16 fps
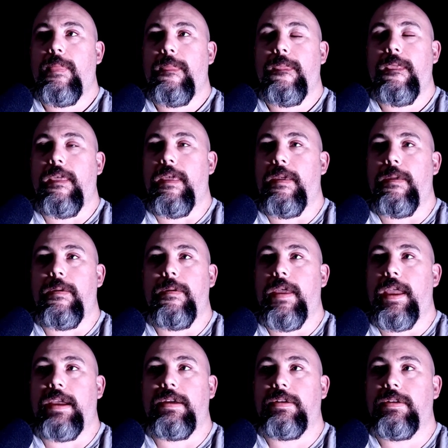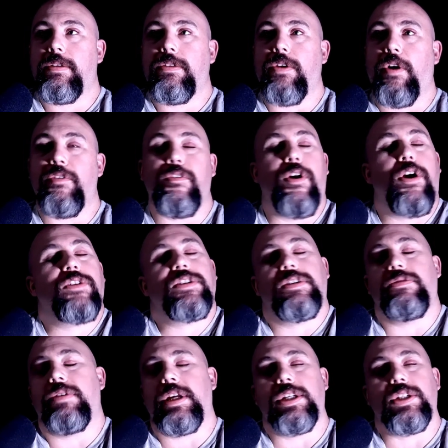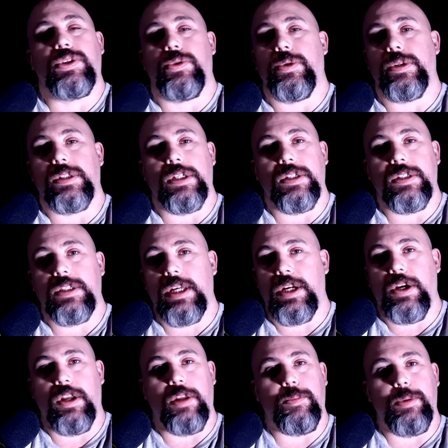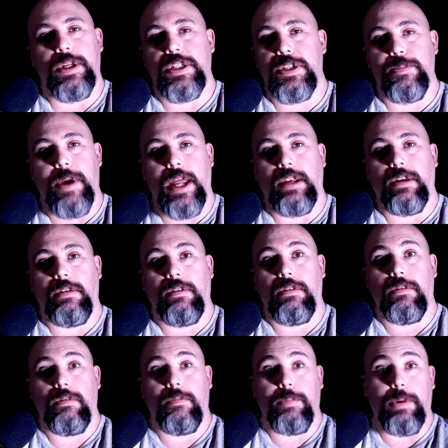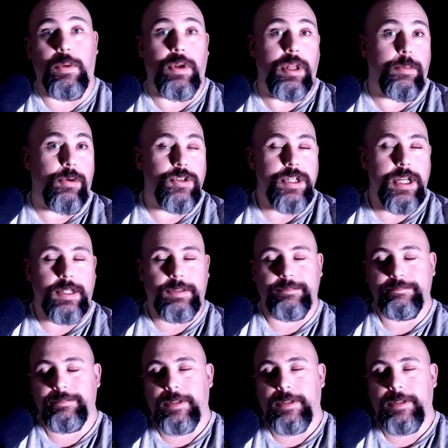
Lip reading: it diverted resources that could have been spent building the project,